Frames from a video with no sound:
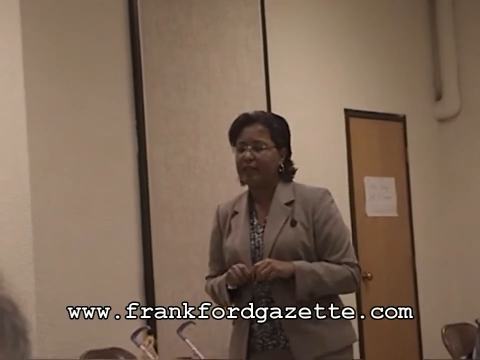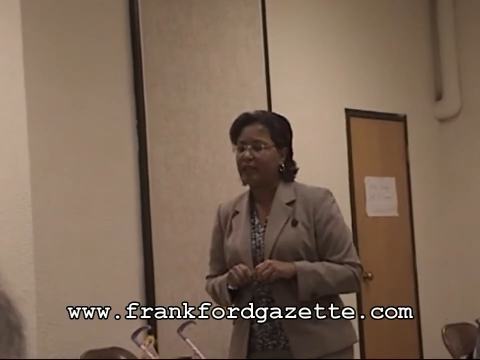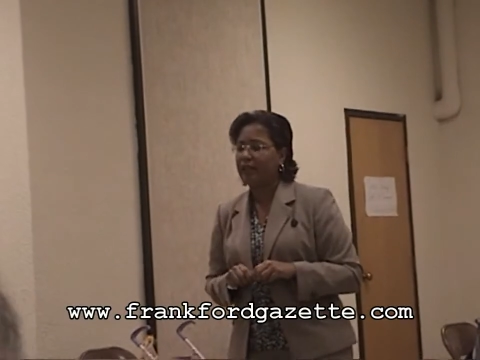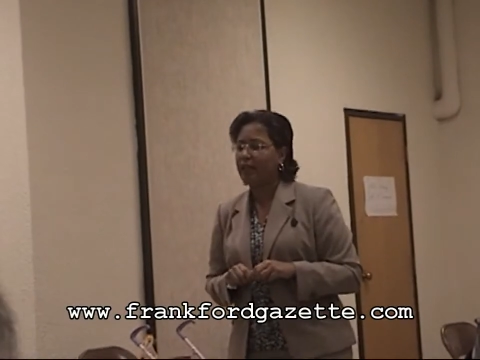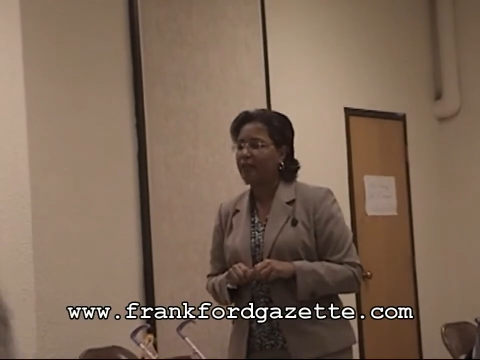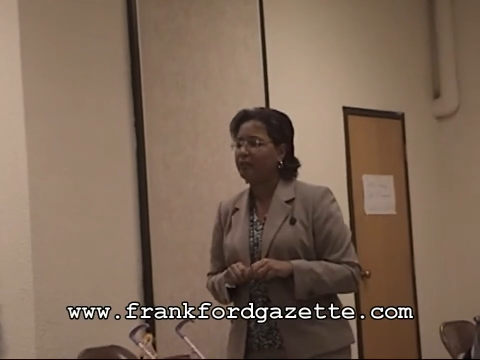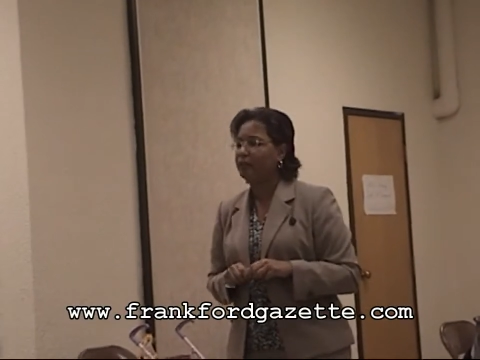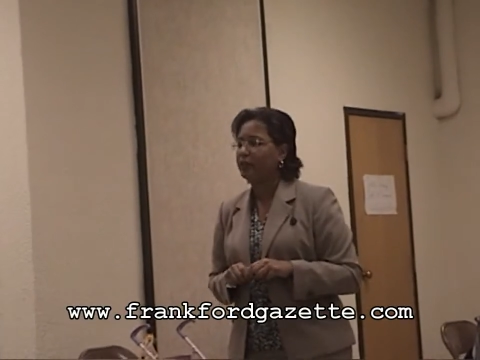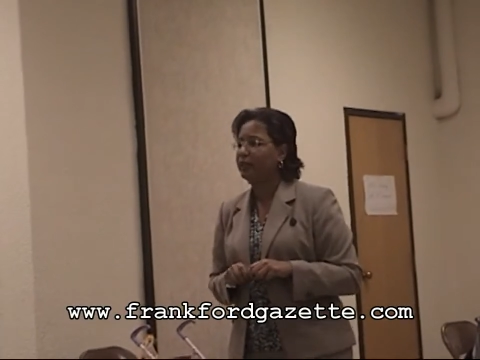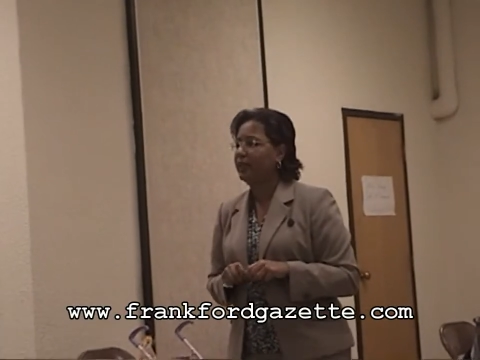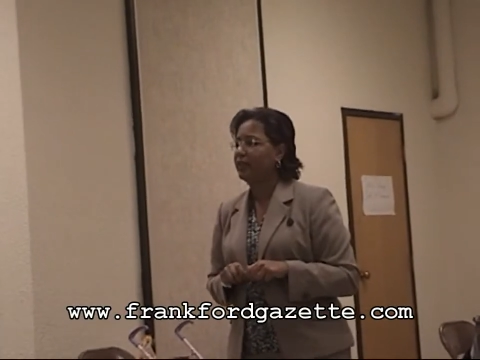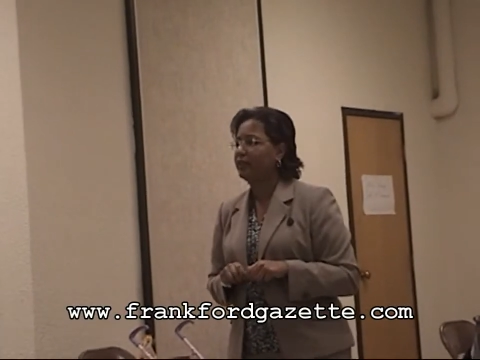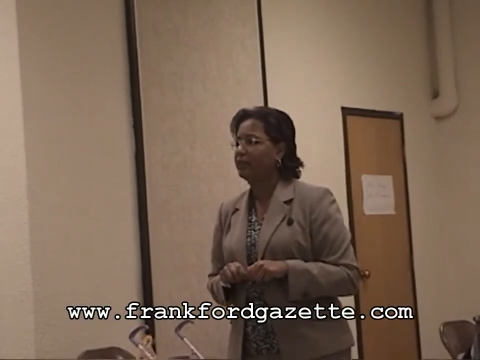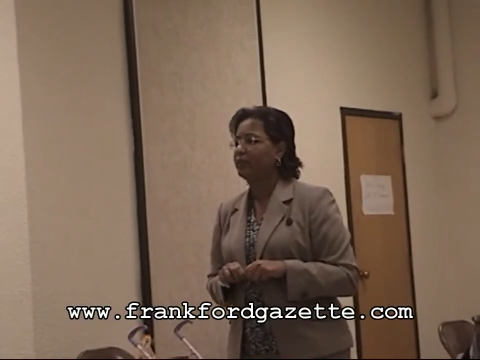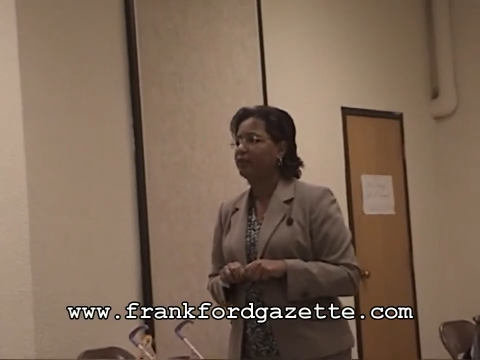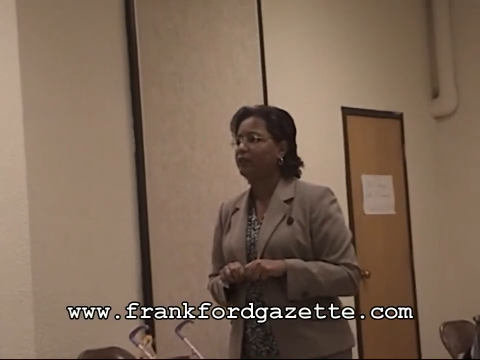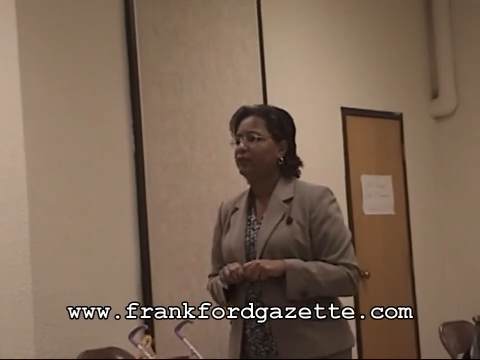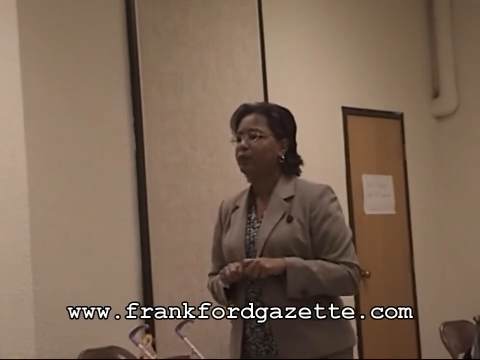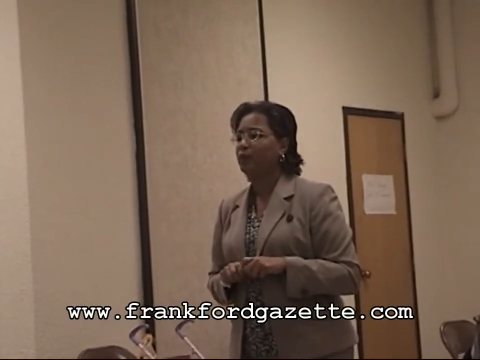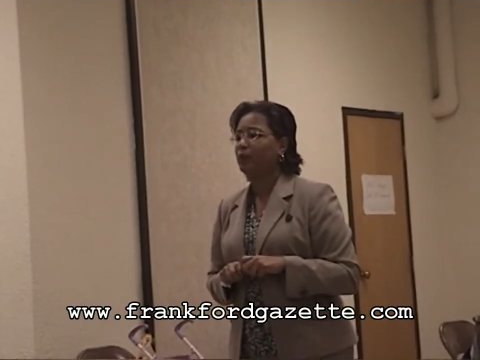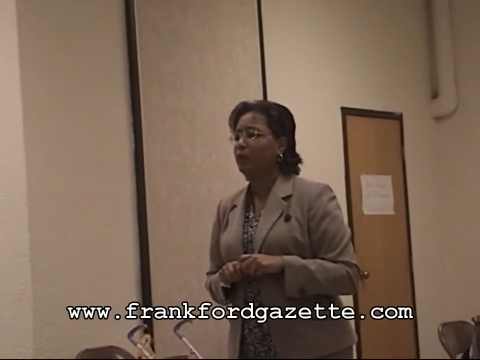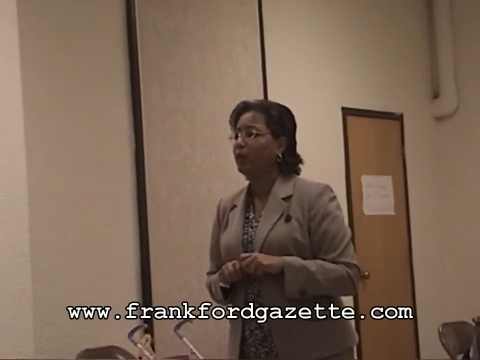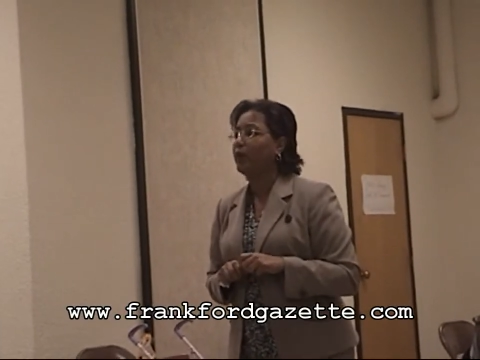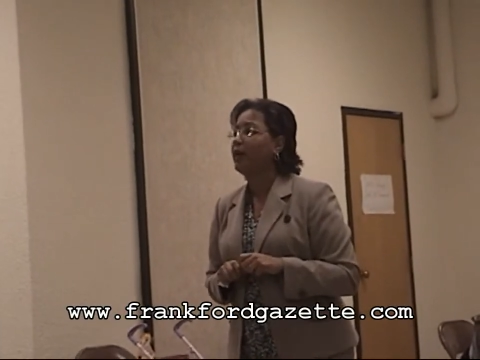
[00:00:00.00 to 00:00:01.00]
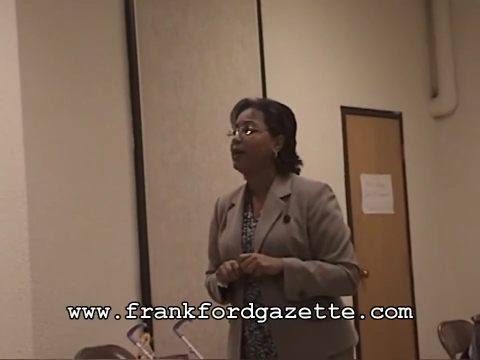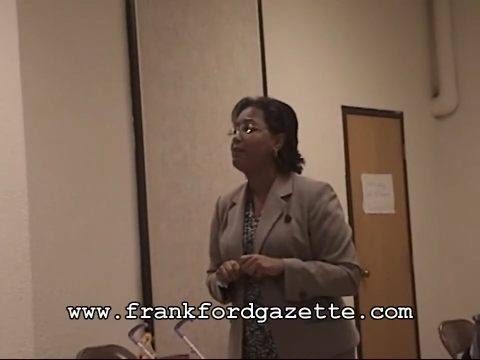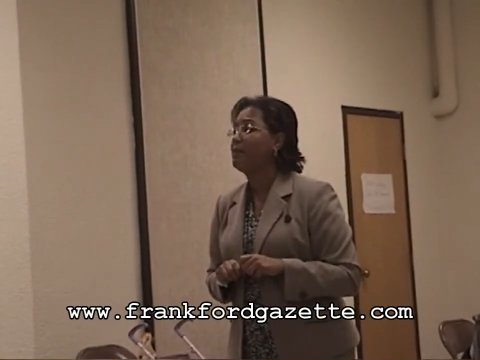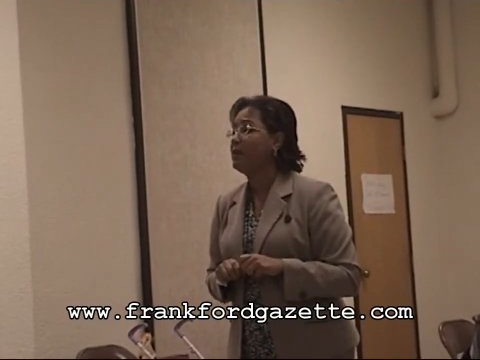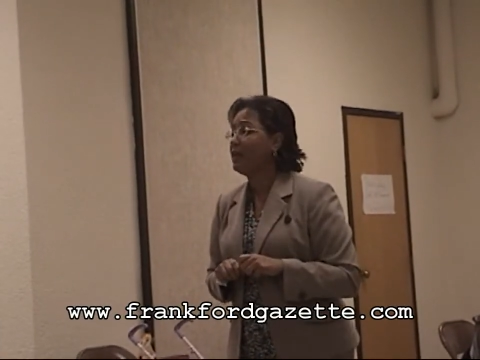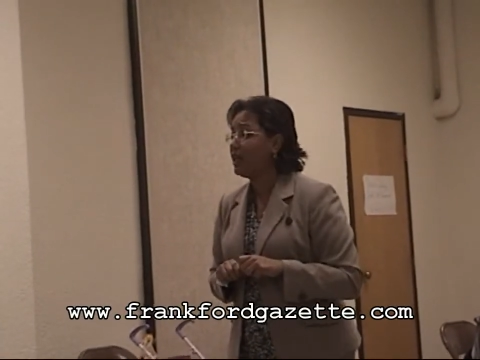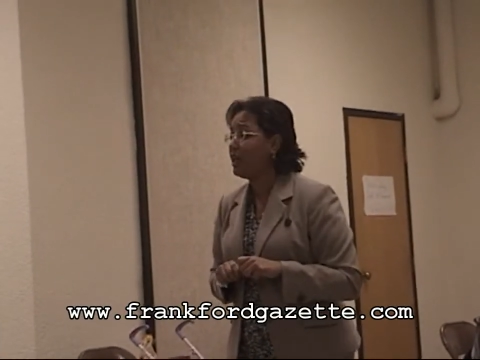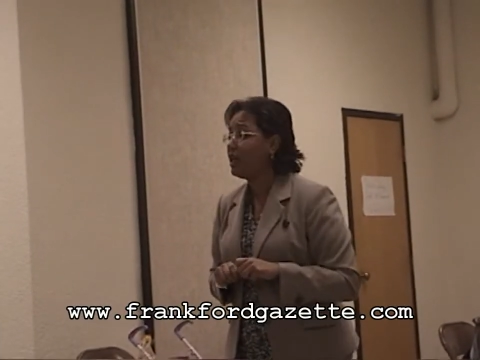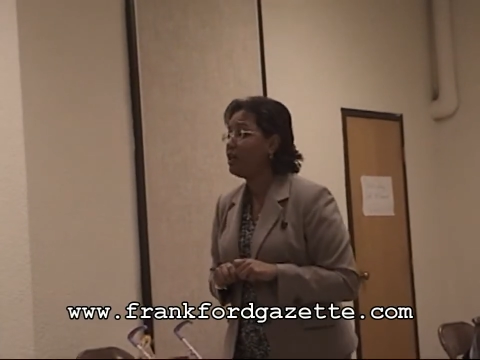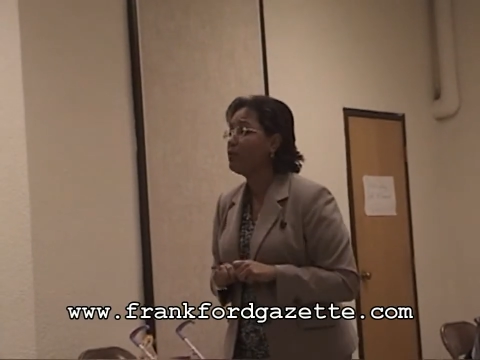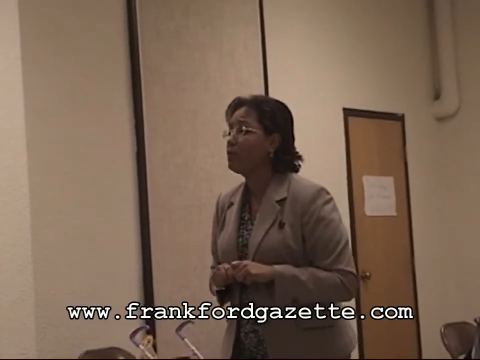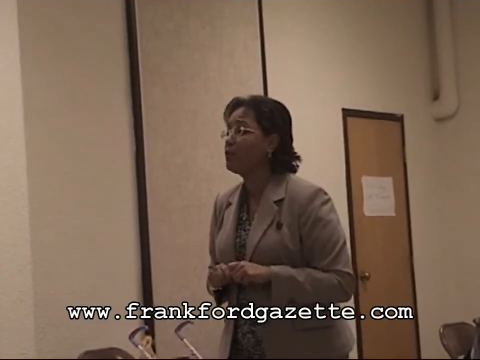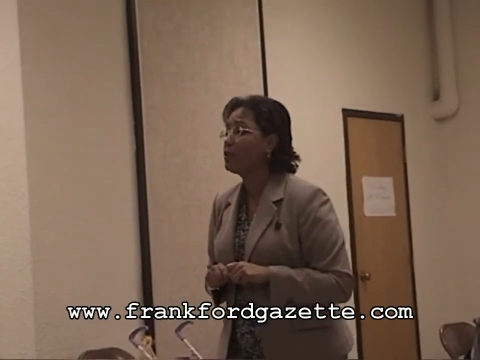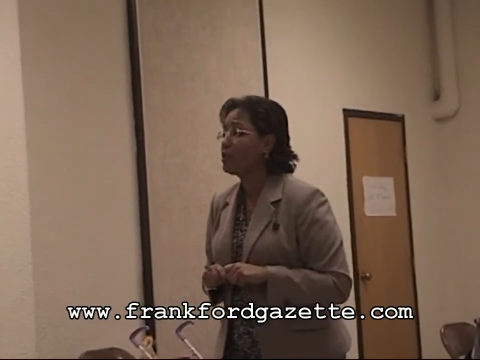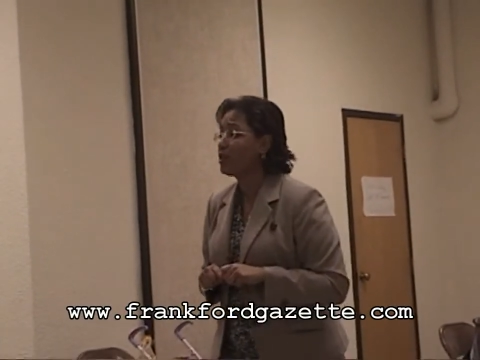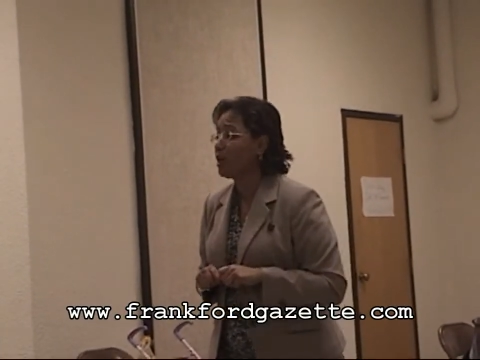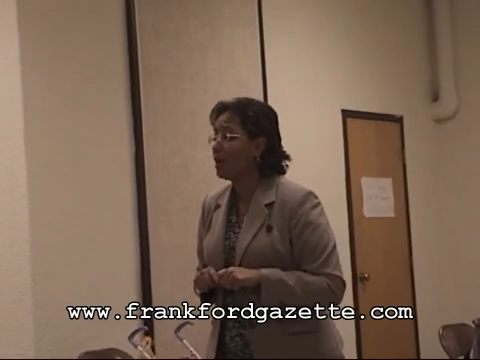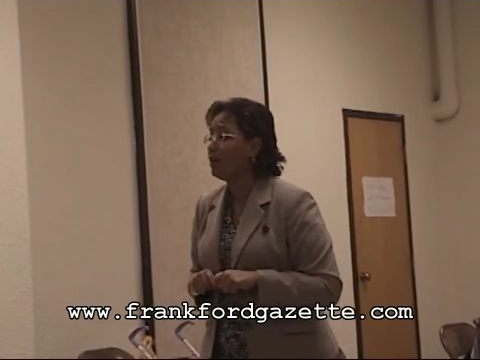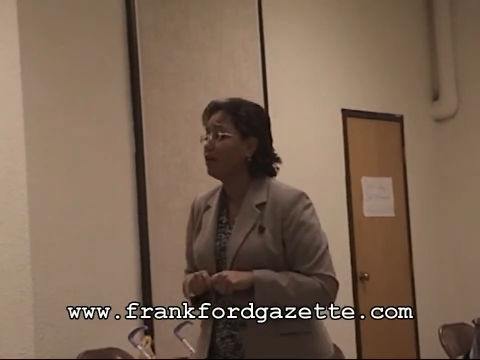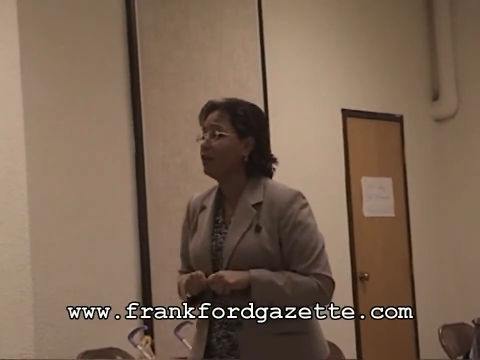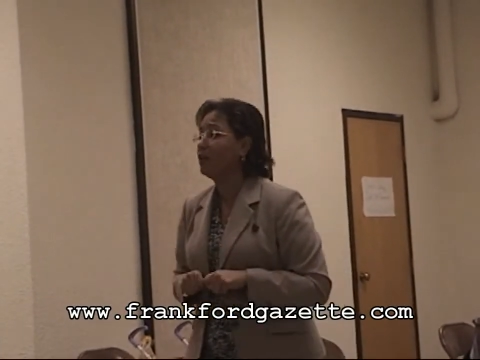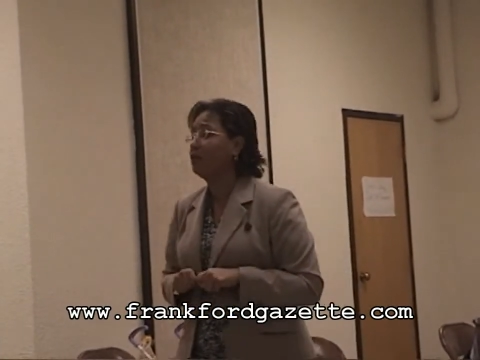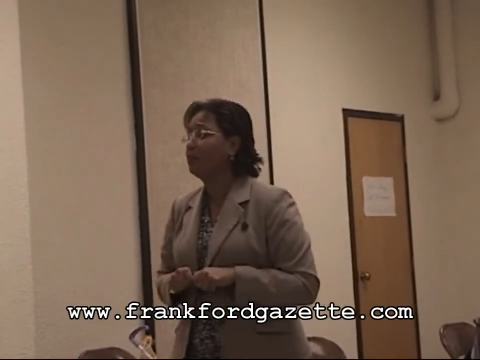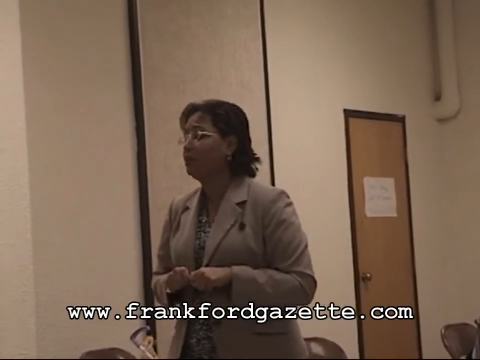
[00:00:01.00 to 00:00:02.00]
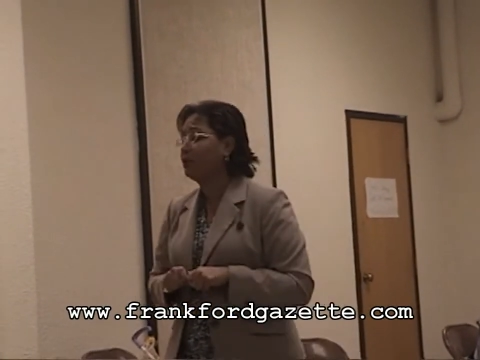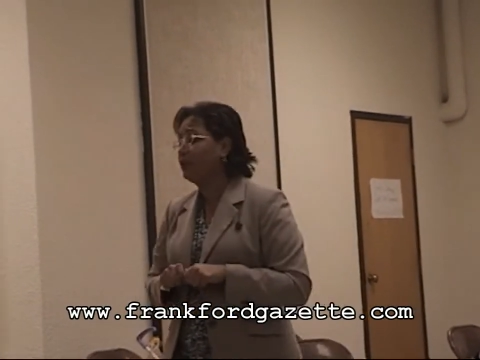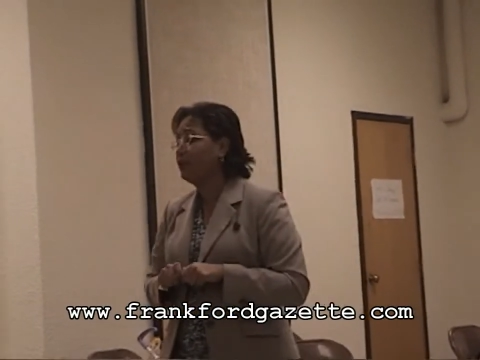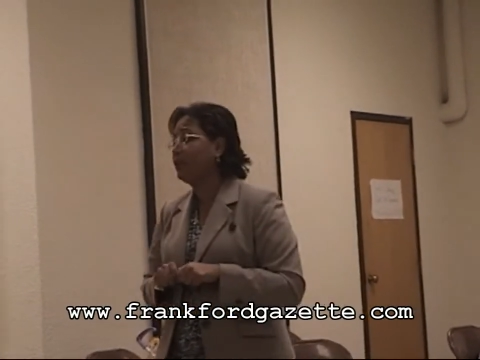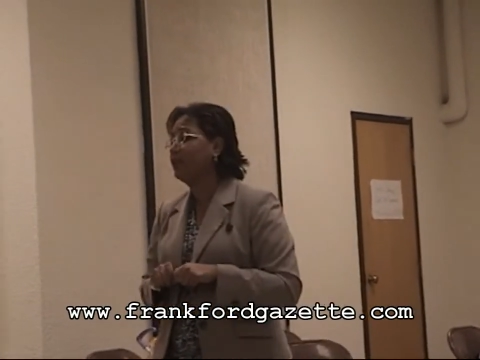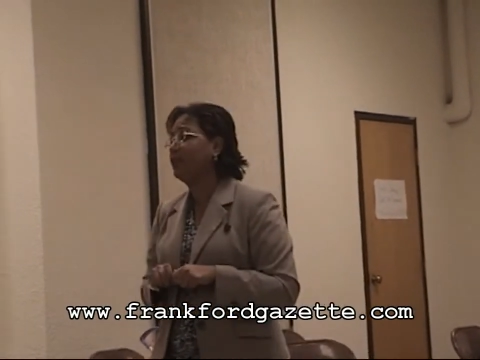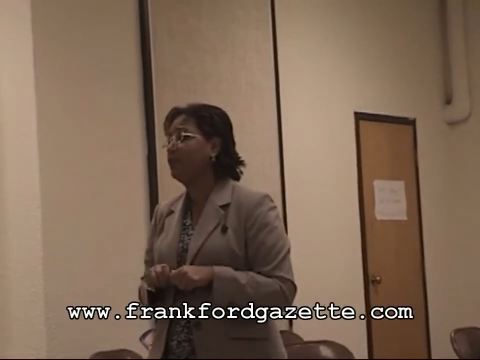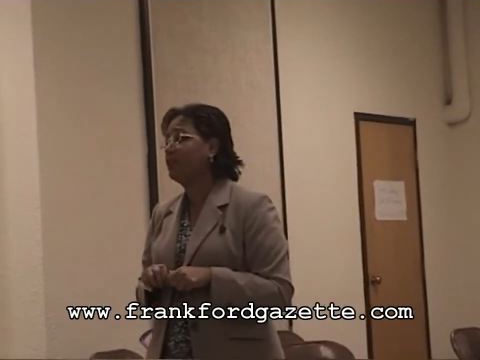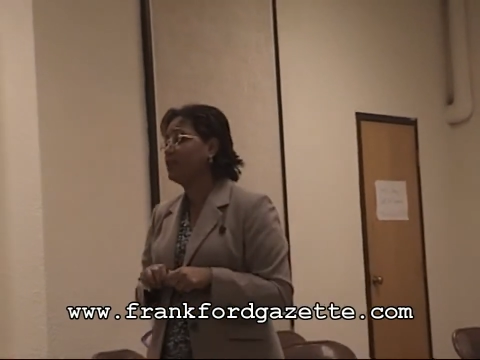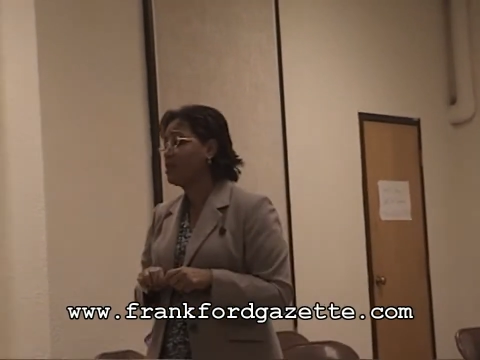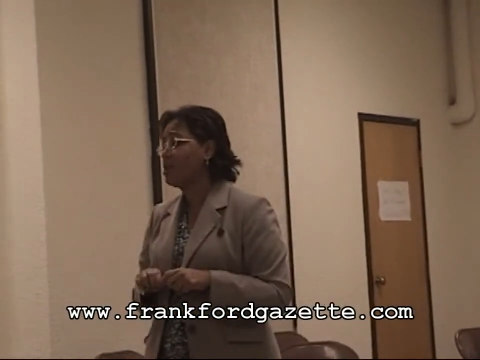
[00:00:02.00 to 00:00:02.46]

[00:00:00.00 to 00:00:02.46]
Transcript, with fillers: he leveled out the floor. I mean, he was kind of put in